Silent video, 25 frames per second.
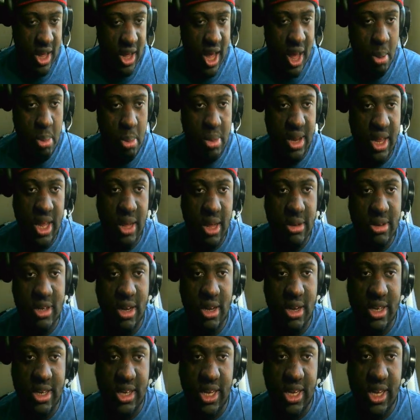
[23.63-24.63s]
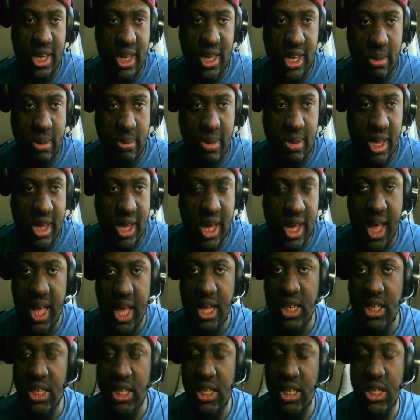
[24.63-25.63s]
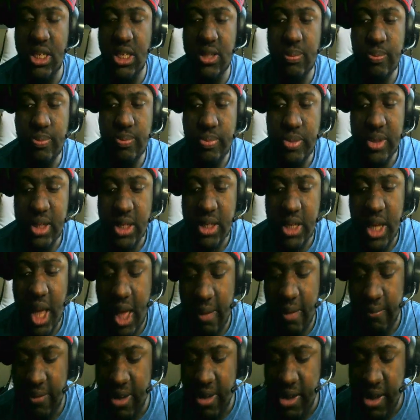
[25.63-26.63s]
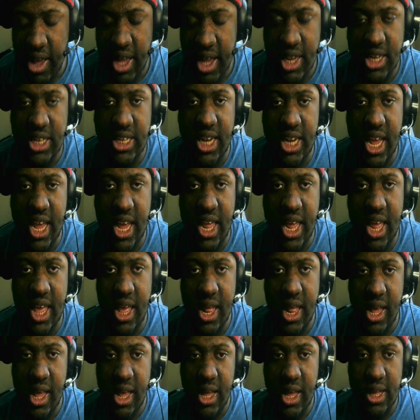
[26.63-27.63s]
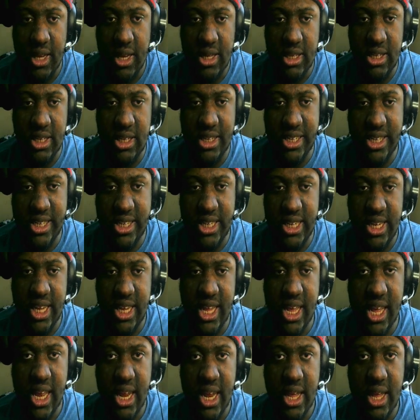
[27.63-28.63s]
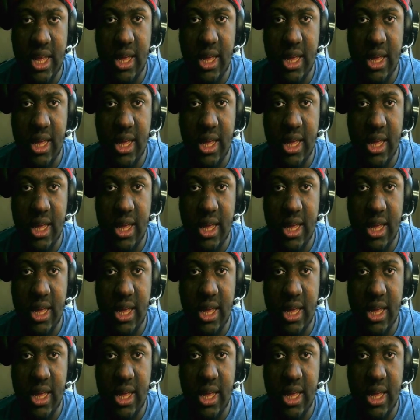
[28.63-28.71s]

I believe it's on TBS. I'm very excited to see it.